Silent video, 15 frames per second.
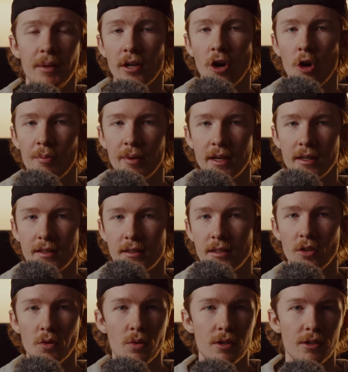Being opened
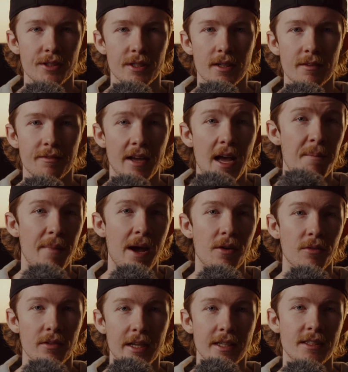to the world of
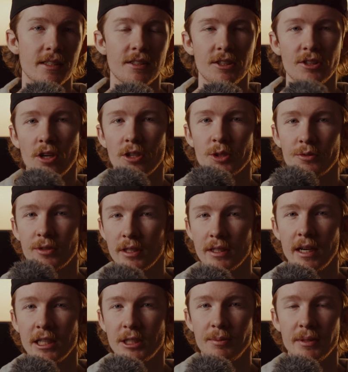M-mount lenses is also really
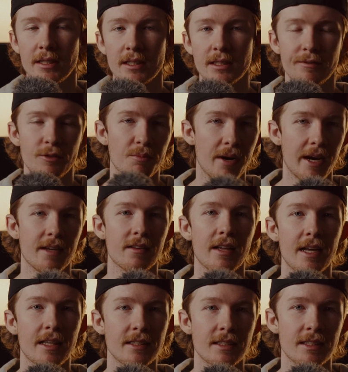nice, because if you buy a
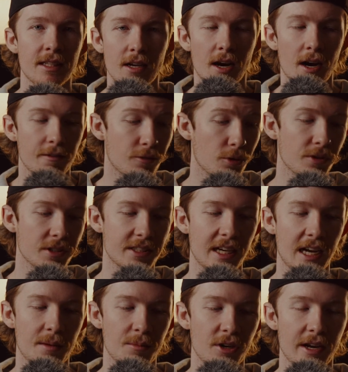lens for this
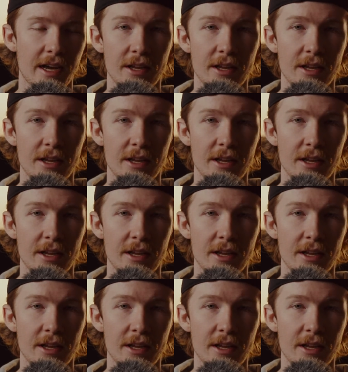camera